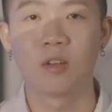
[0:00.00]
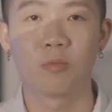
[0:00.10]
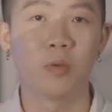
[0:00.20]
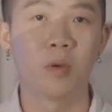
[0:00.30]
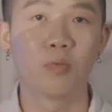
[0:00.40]

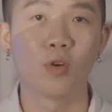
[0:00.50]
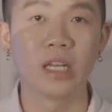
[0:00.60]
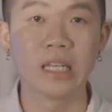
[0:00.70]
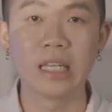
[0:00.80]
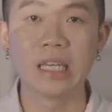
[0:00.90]
Premiere Pro
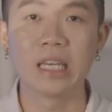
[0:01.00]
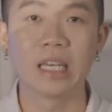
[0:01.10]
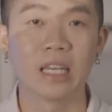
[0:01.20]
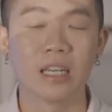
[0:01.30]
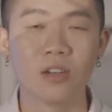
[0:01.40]
editing
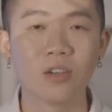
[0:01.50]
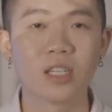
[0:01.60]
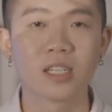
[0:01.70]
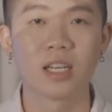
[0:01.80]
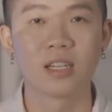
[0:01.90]
and
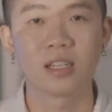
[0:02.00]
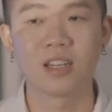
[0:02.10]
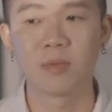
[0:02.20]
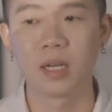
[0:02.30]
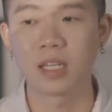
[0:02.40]
this kind of
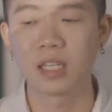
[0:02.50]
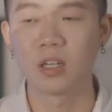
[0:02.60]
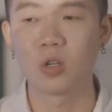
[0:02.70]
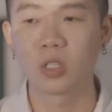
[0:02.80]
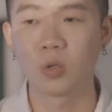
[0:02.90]
stuff. But I think
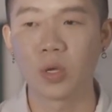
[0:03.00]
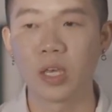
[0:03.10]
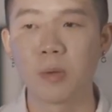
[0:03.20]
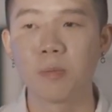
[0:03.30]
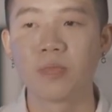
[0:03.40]
along the
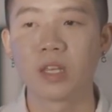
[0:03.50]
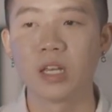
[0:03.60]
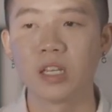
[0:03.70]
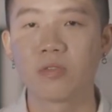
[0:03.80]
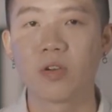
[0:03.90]
way,
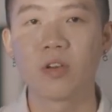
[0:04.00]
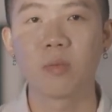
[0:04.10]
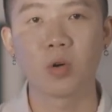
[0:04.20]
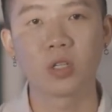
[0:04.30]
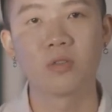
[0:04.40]
it is very
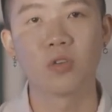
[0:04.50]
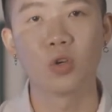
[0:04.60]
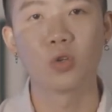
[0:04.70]
important for you